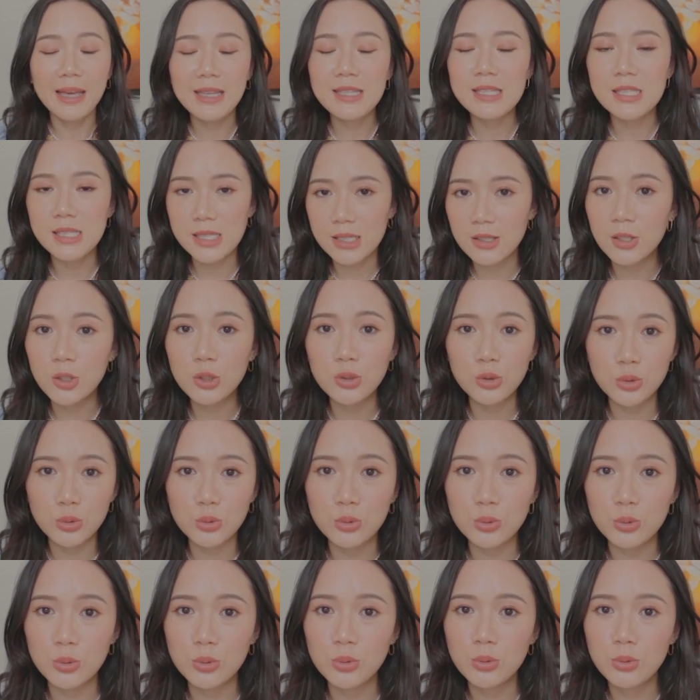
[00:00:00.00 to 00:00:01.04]
I still
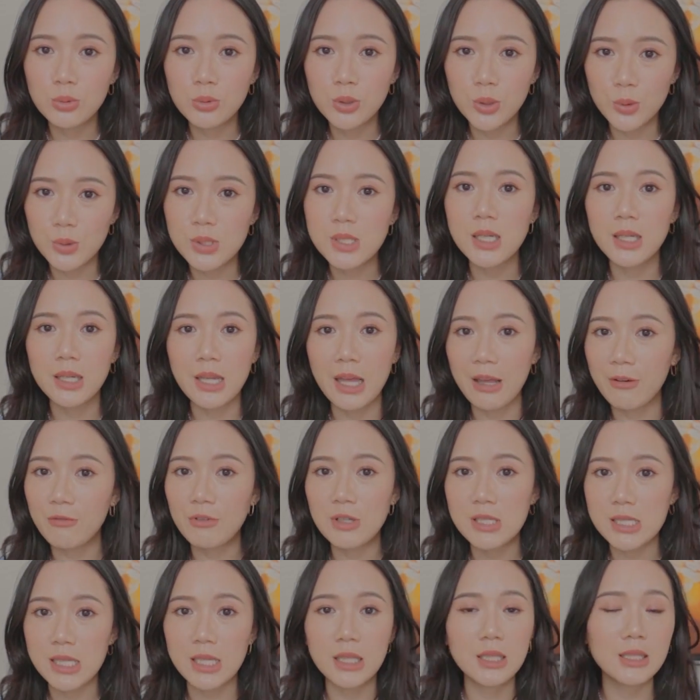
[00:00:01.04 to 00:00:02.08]
do use it
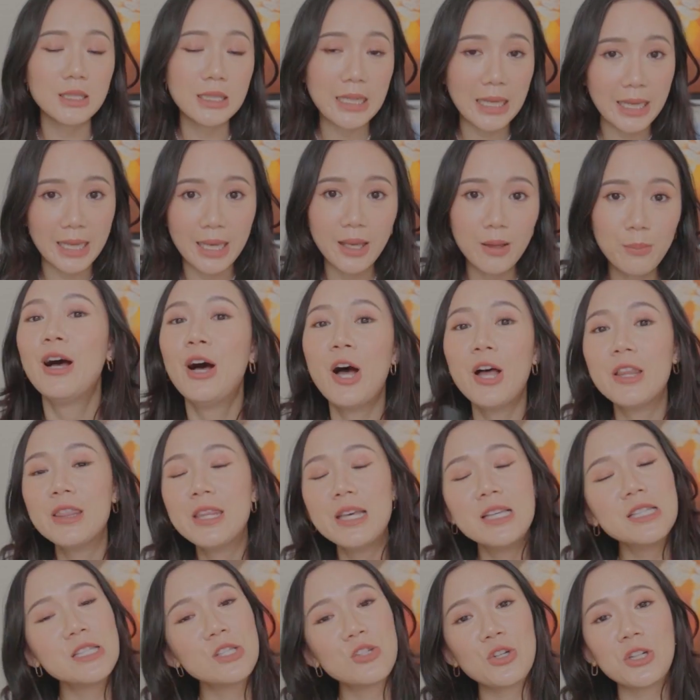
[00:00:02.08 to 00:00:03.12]
every single day. On
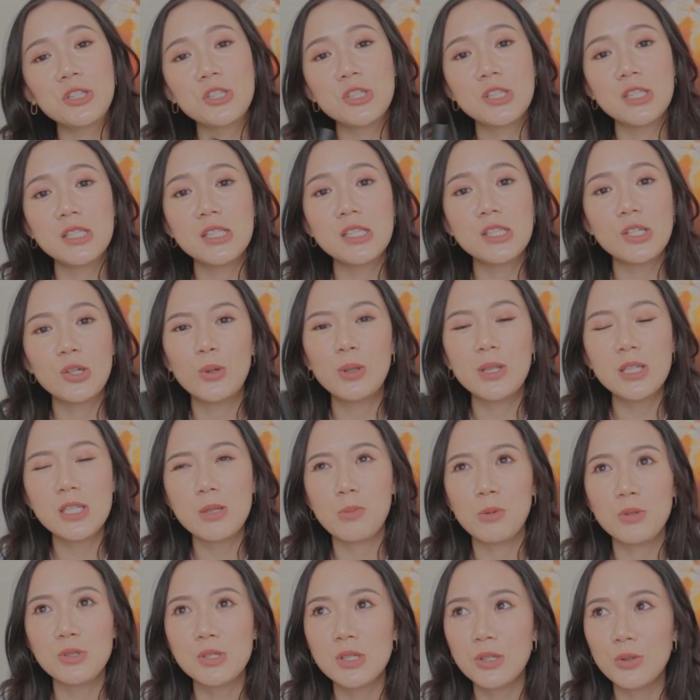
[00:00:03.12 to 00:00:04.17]
the instructions, you're only
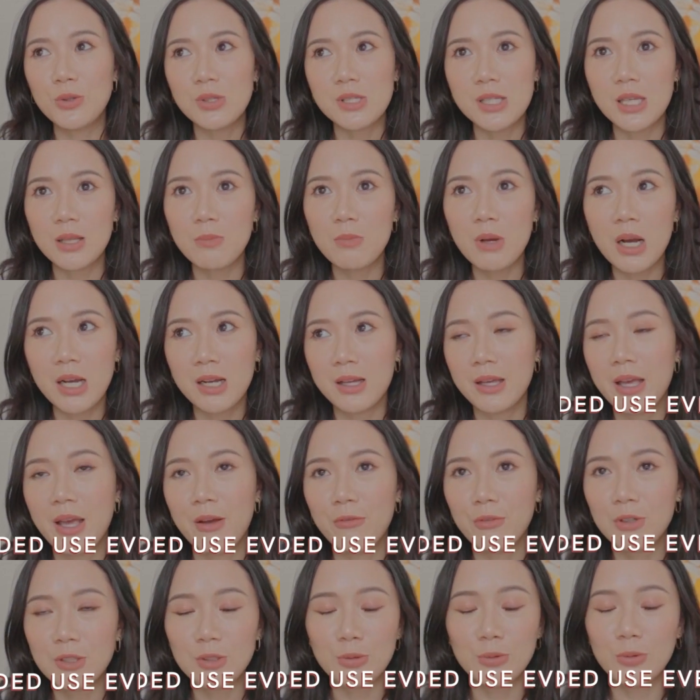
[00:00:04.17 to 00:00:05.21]
supposed to use it
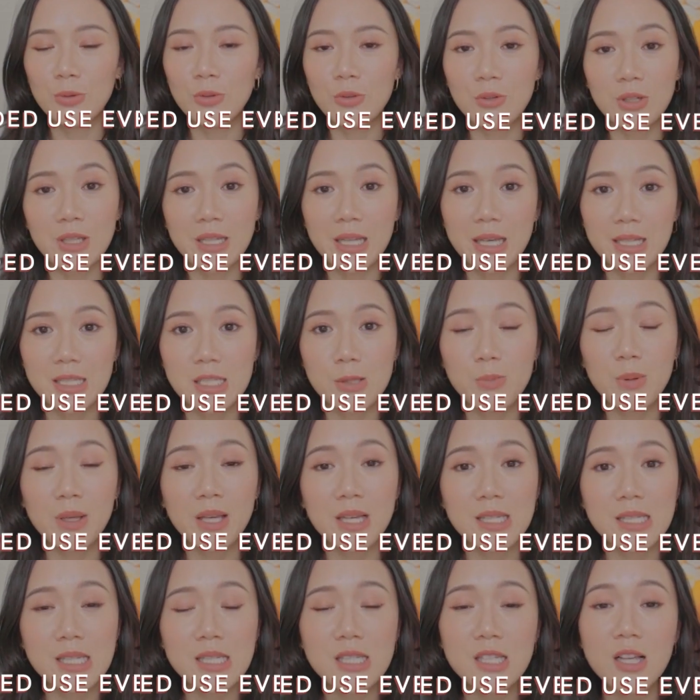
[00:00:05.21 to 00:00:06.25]
every 2 to 3 days
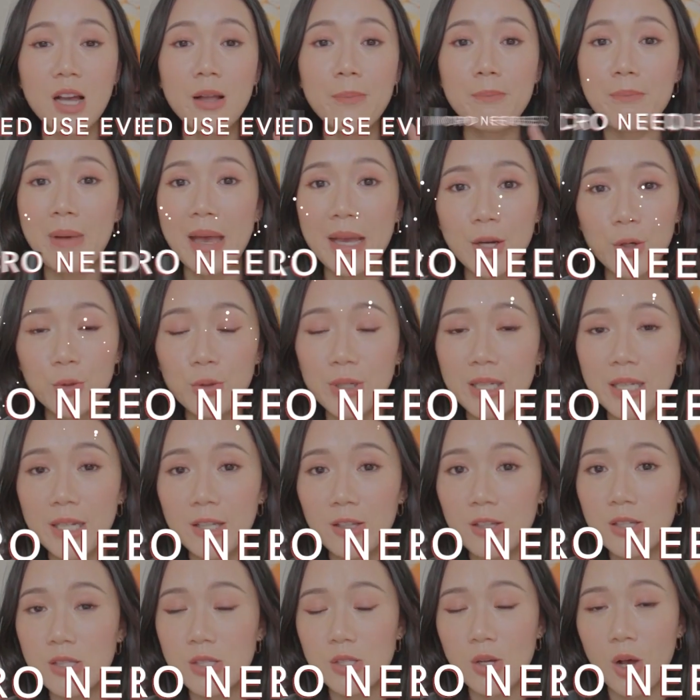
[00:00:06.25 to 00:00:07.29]
because it's got micro
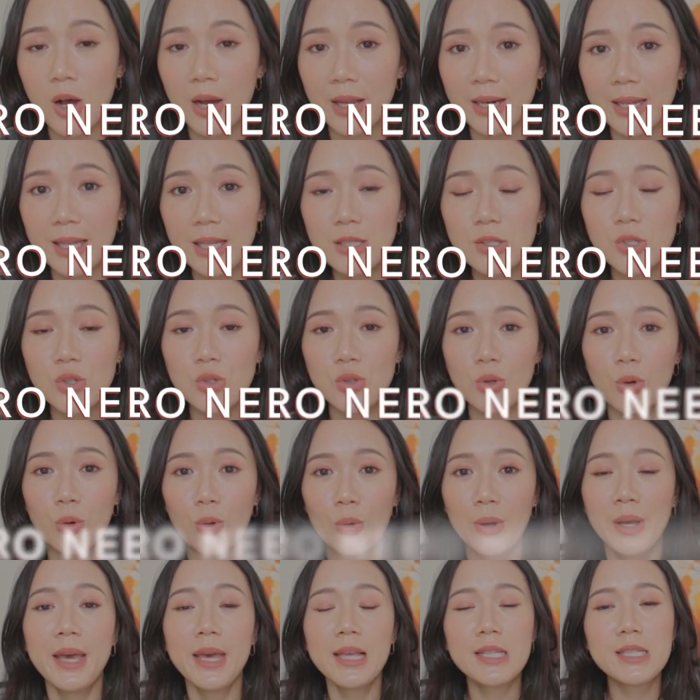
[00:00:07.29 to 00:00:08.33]
needles on it,
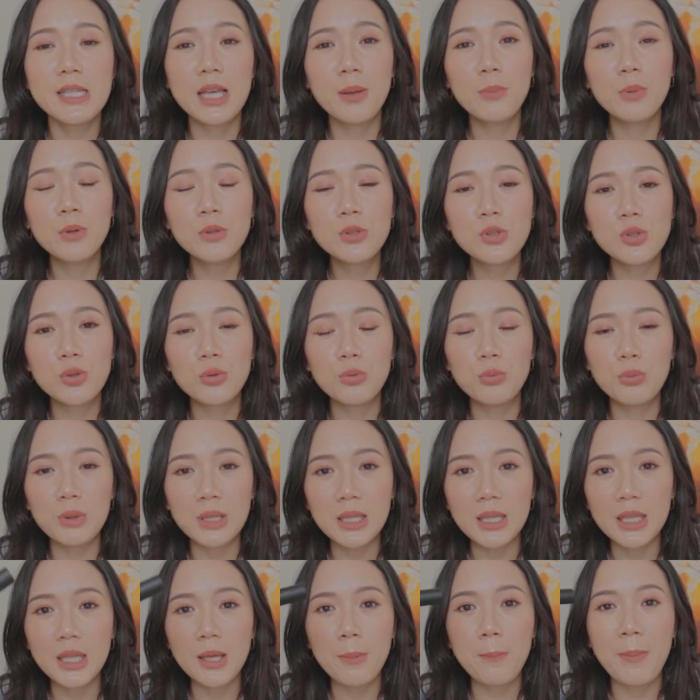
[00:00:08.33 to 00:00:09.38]
so it's able to
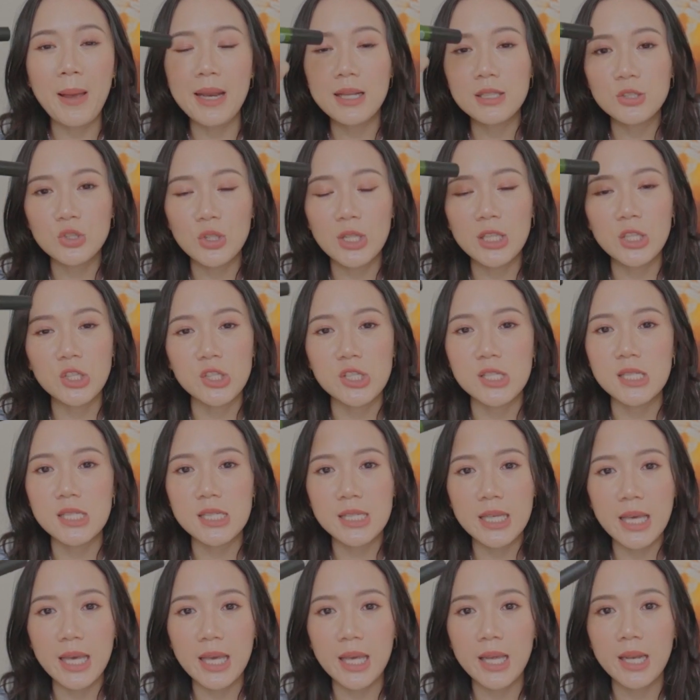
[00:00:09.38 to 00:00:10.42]
really penetrate your
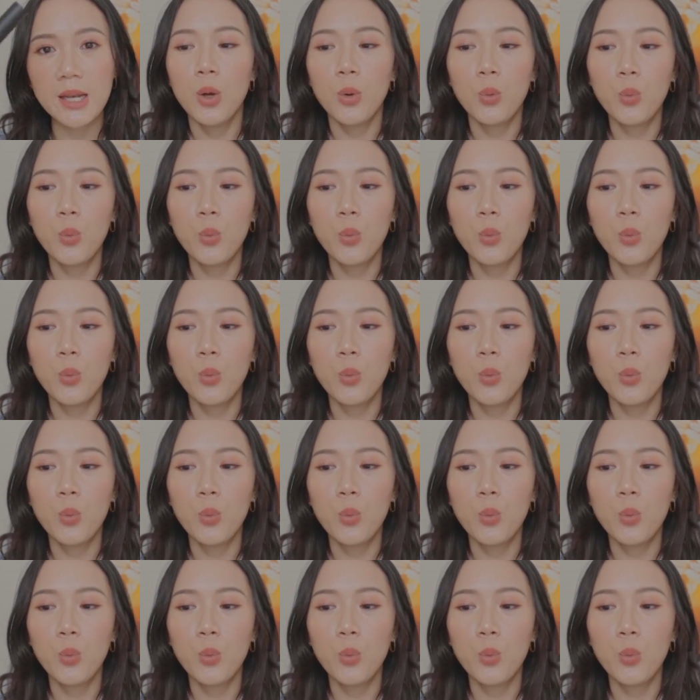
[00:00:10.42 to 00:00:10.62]
skin